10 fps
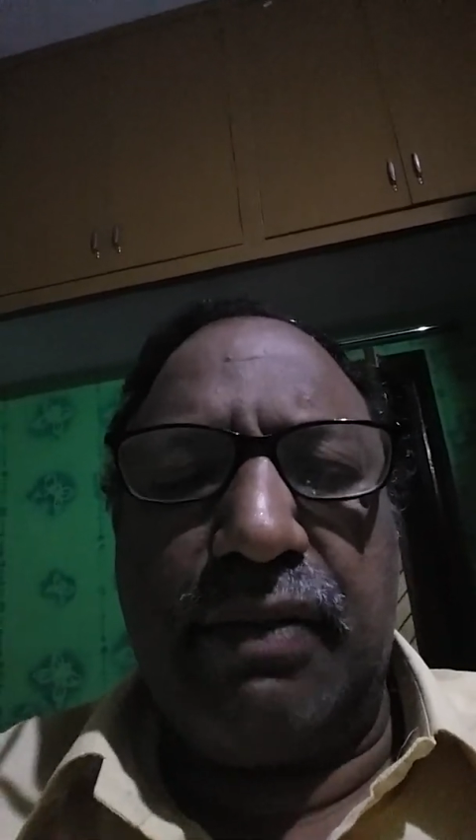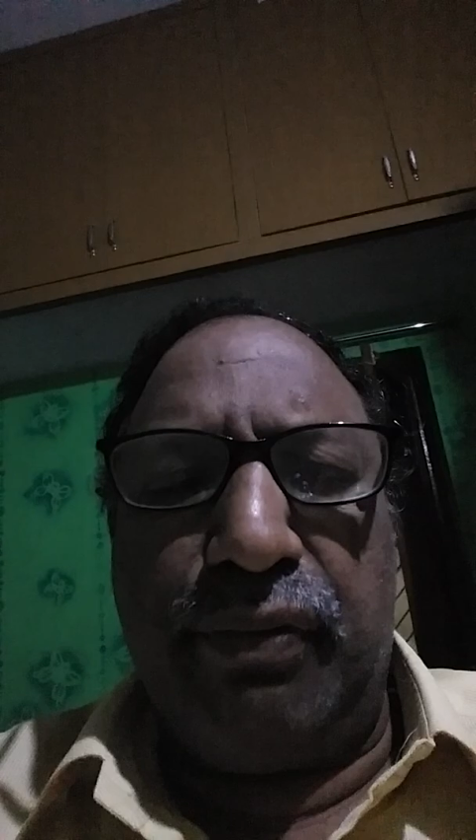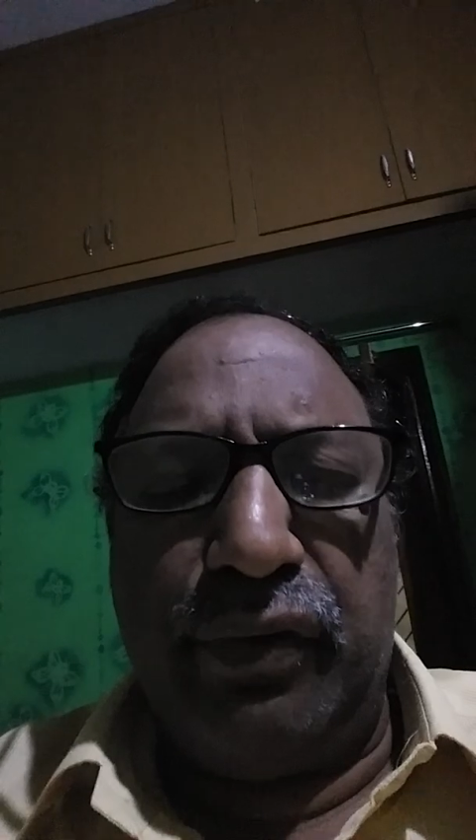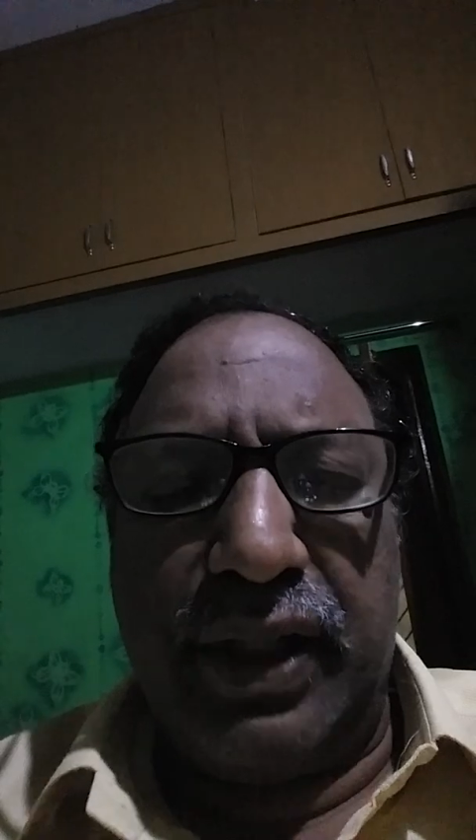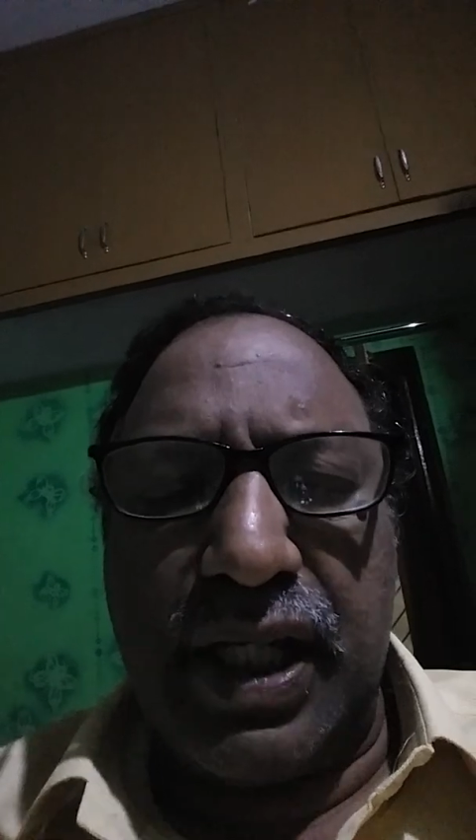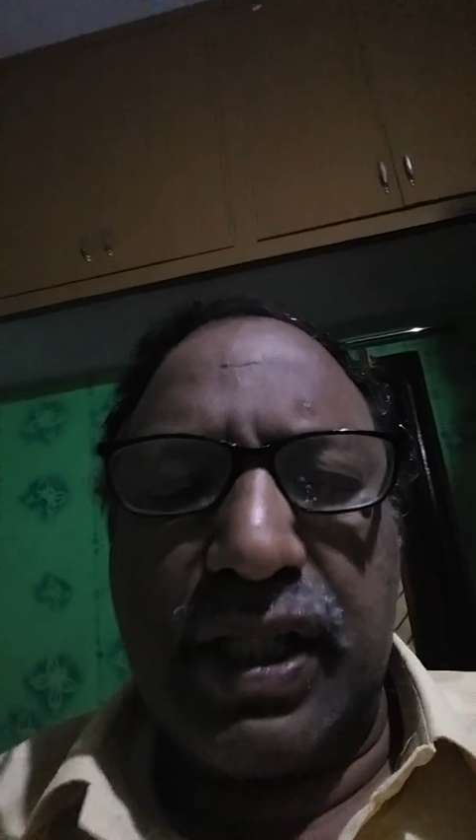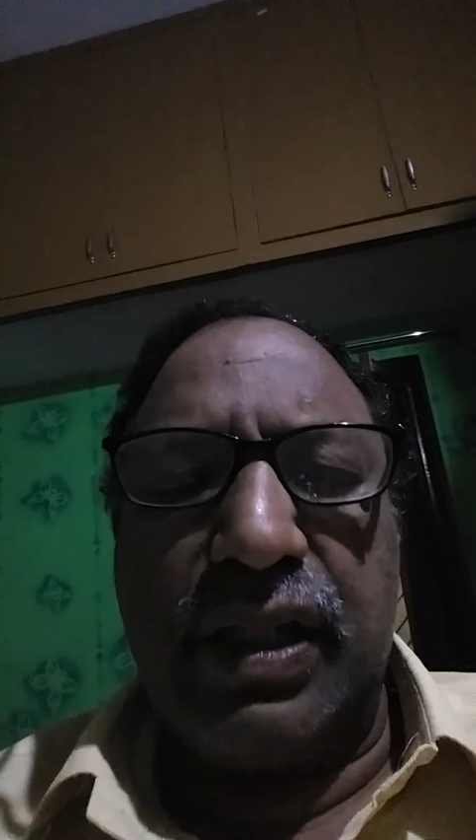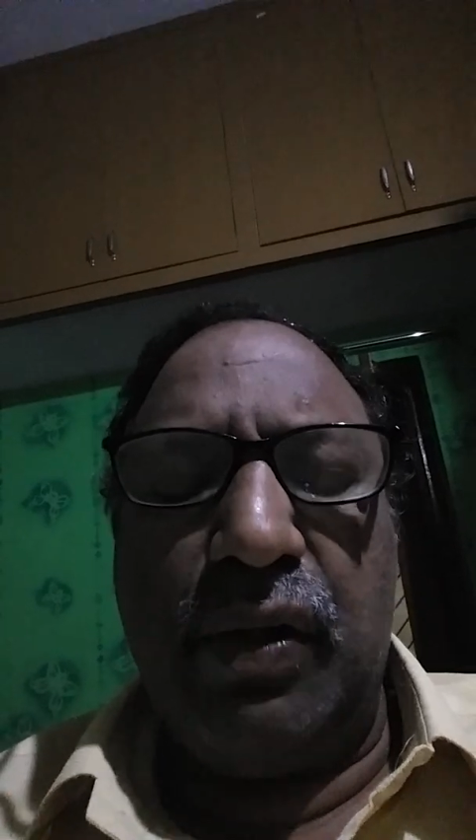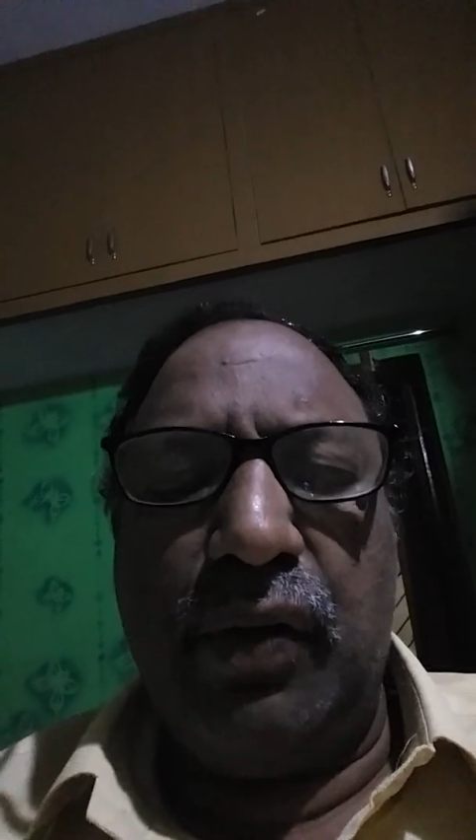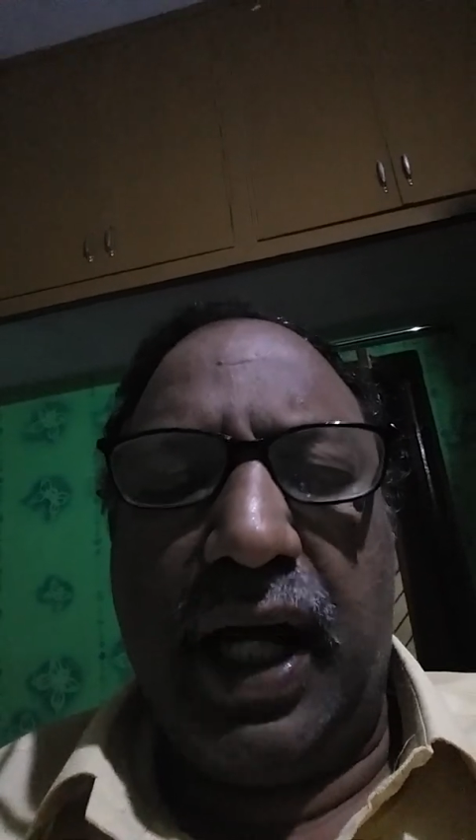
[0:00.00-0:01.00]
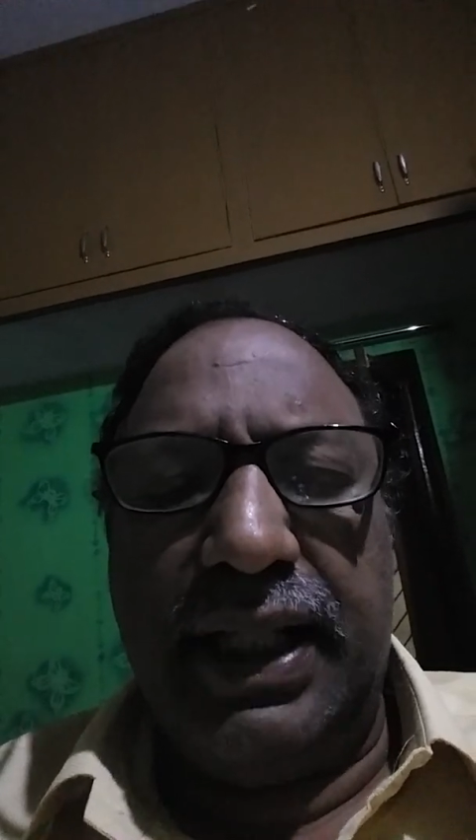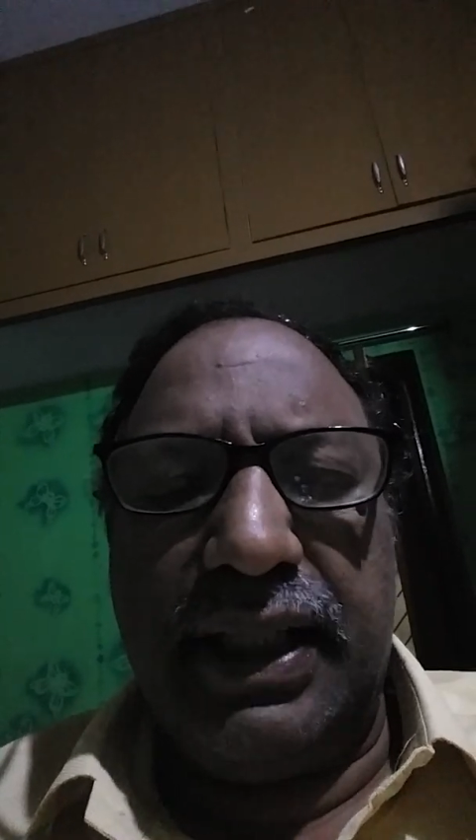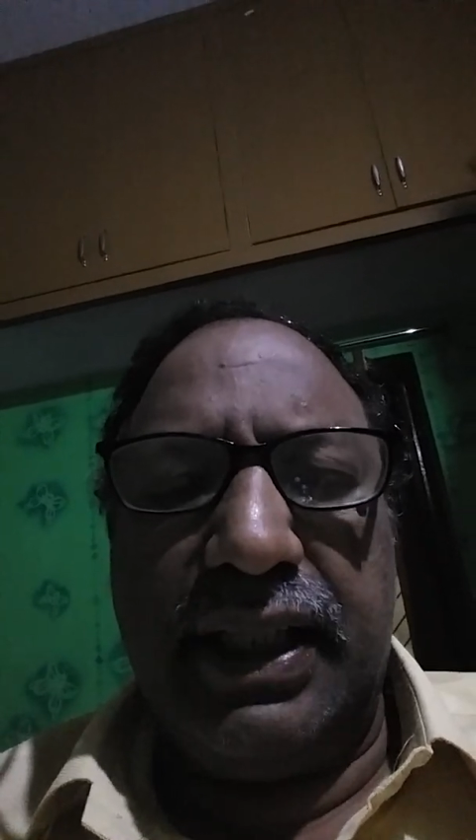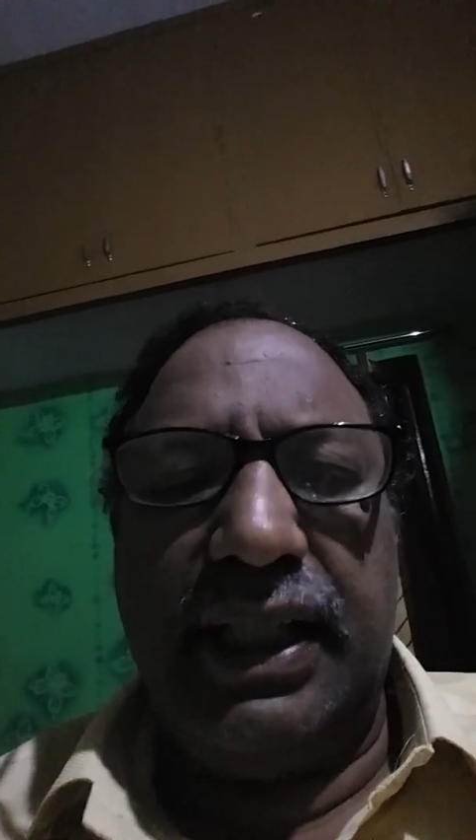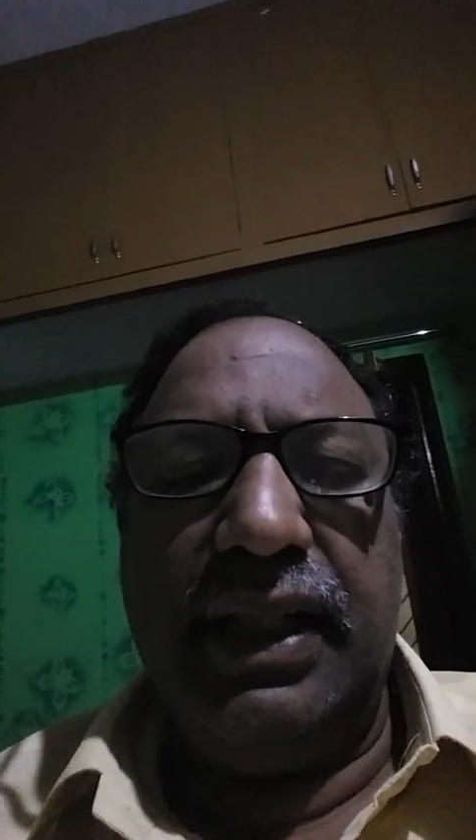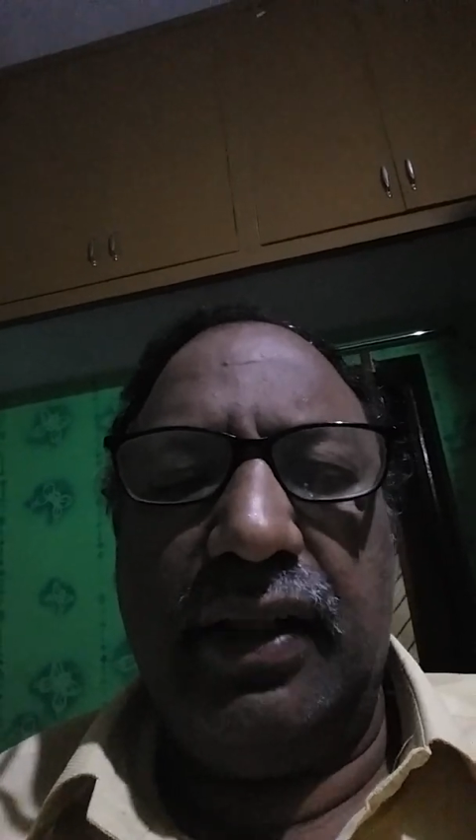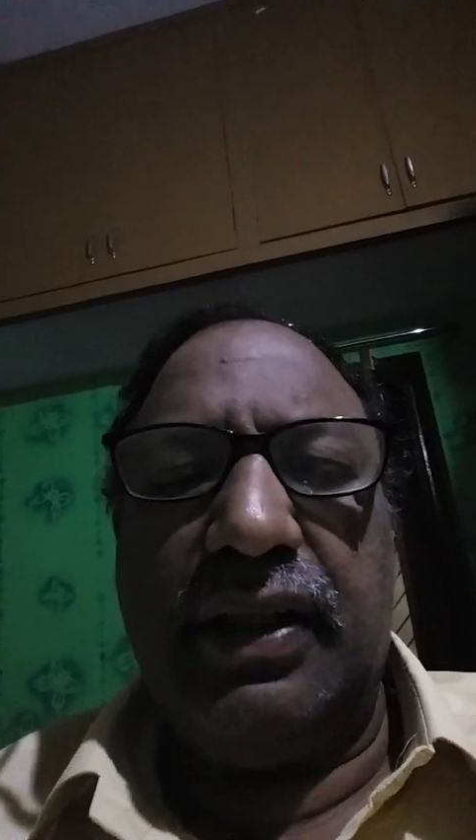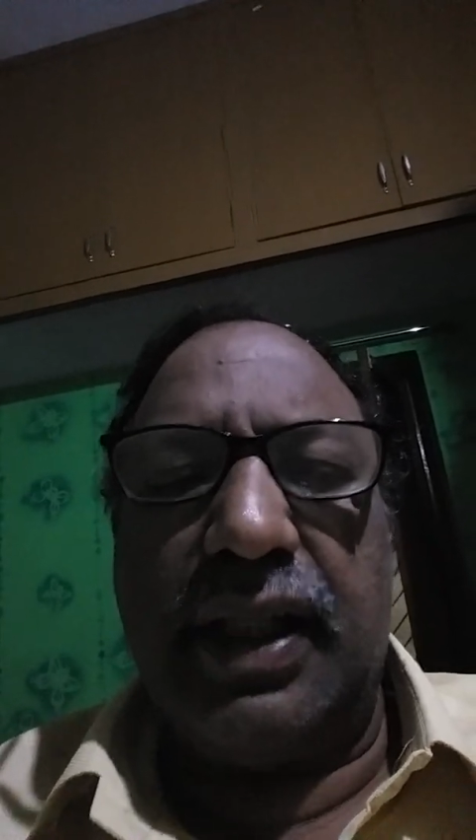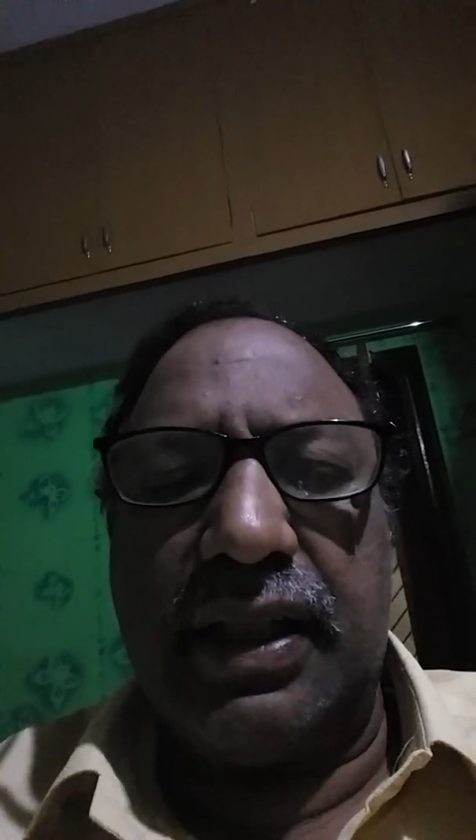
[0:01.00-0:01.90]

fluently. So I think